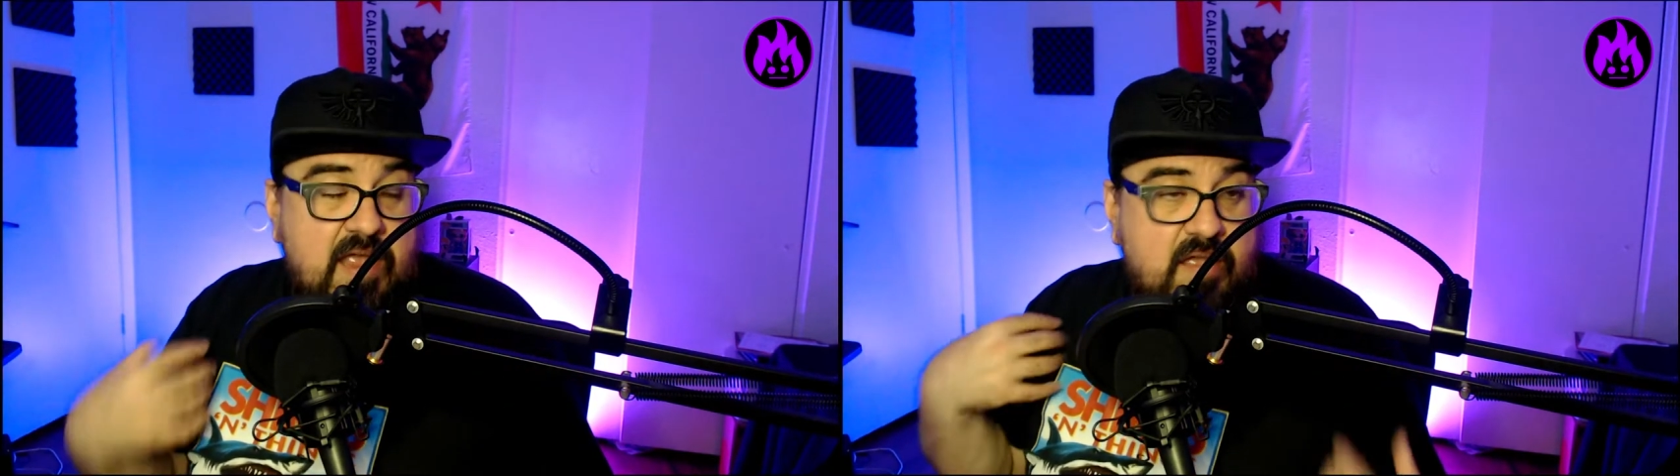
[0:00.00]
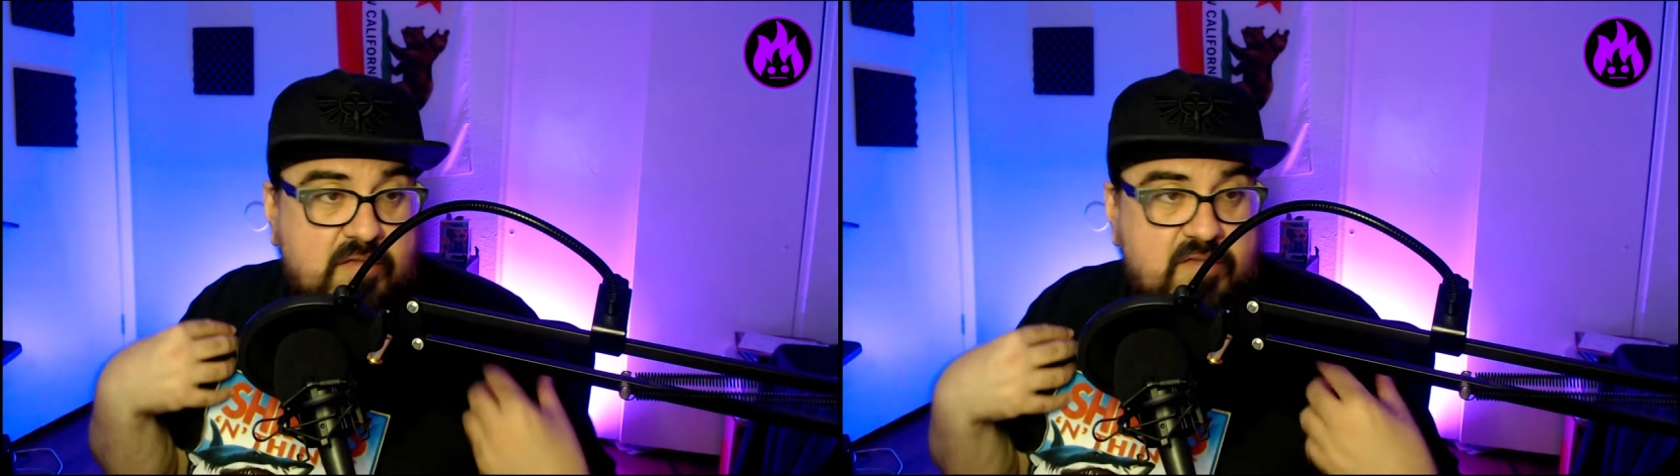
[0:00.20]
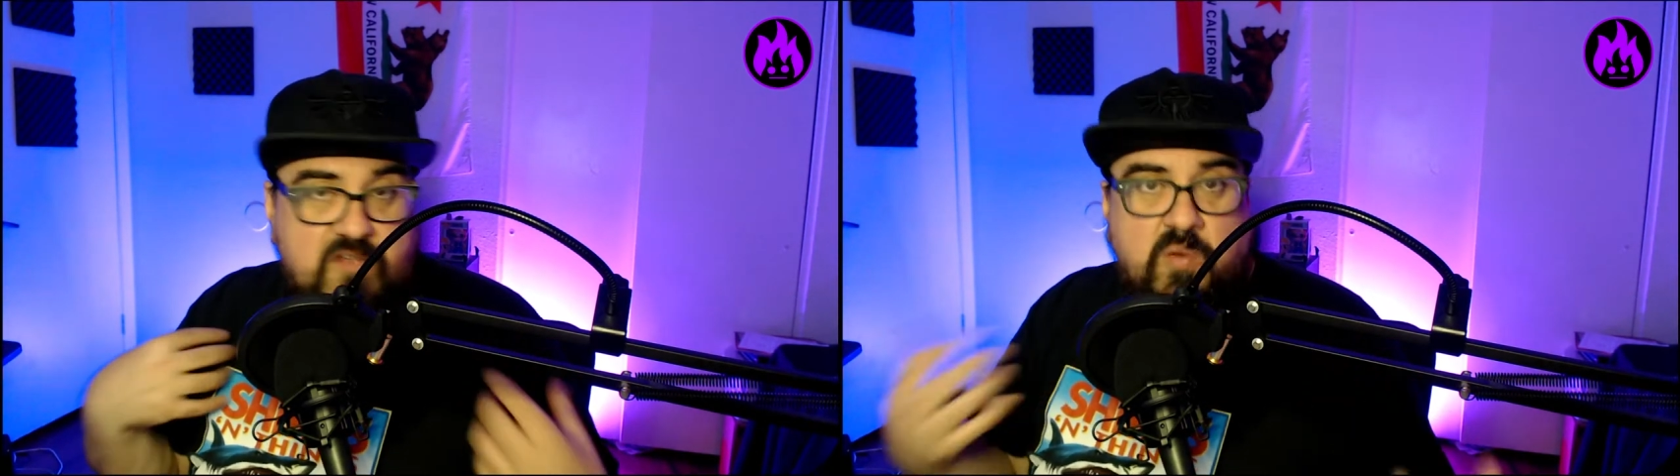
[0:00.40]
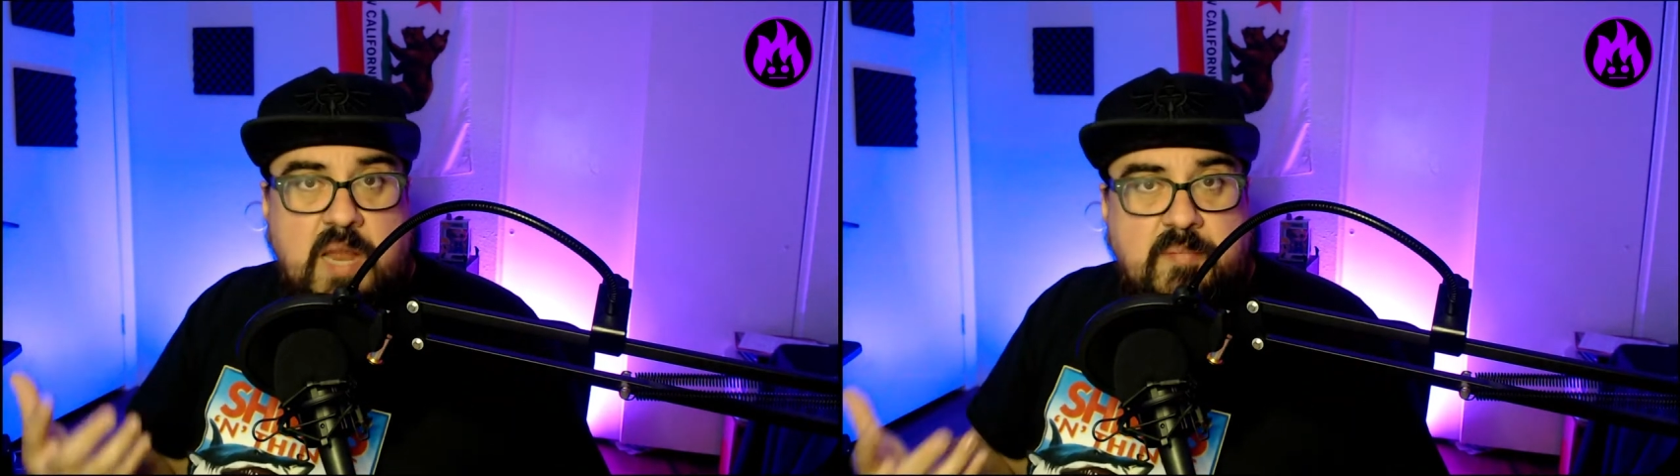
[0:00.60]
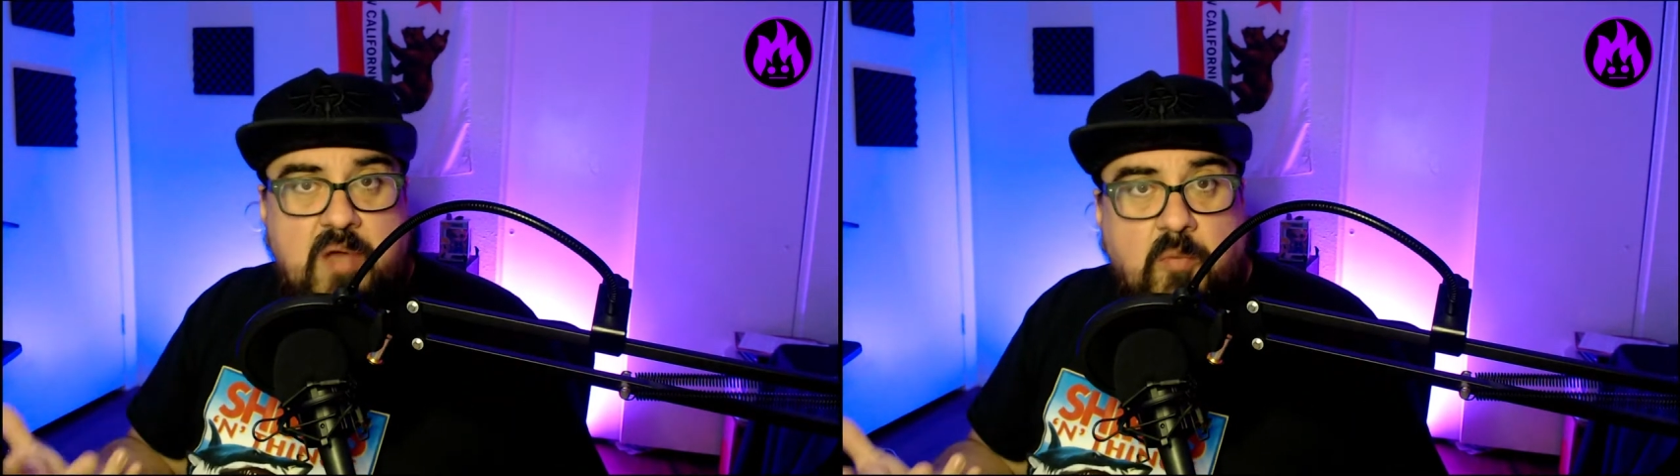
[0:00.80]
is what I'm
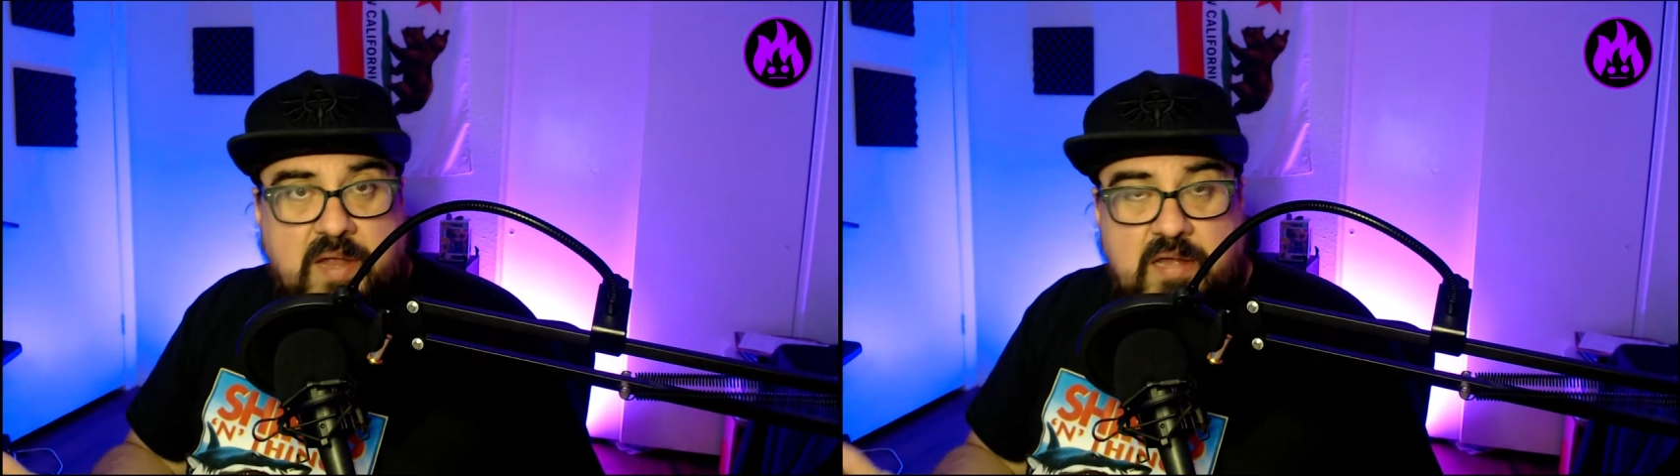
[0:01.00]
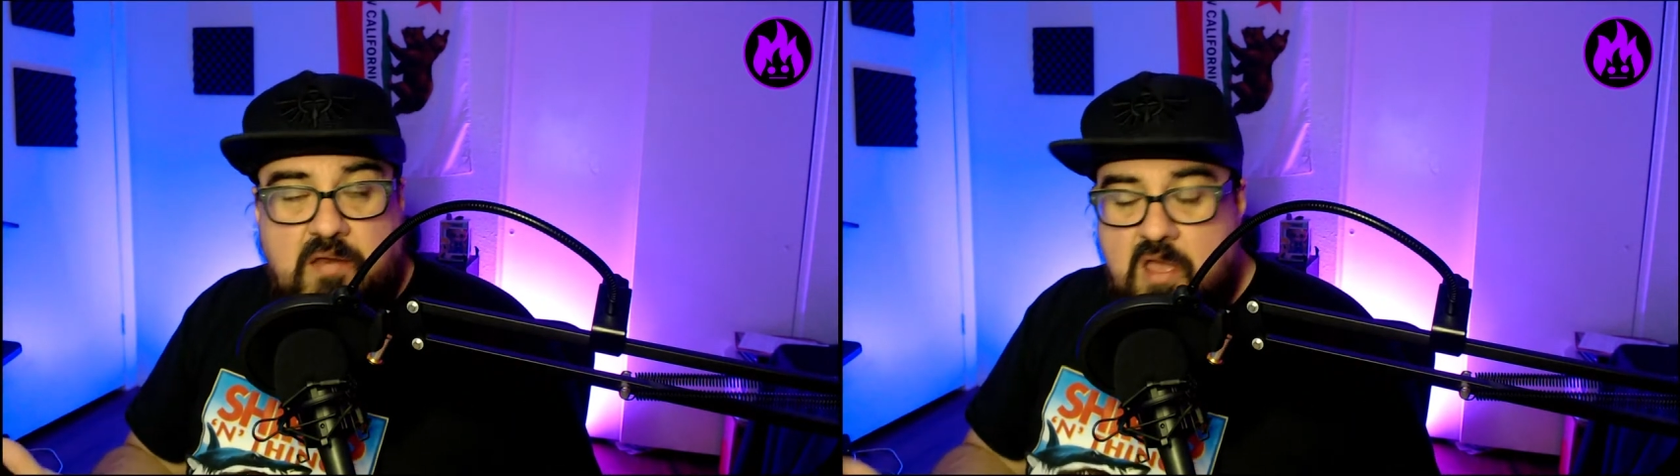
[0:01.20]
hoping.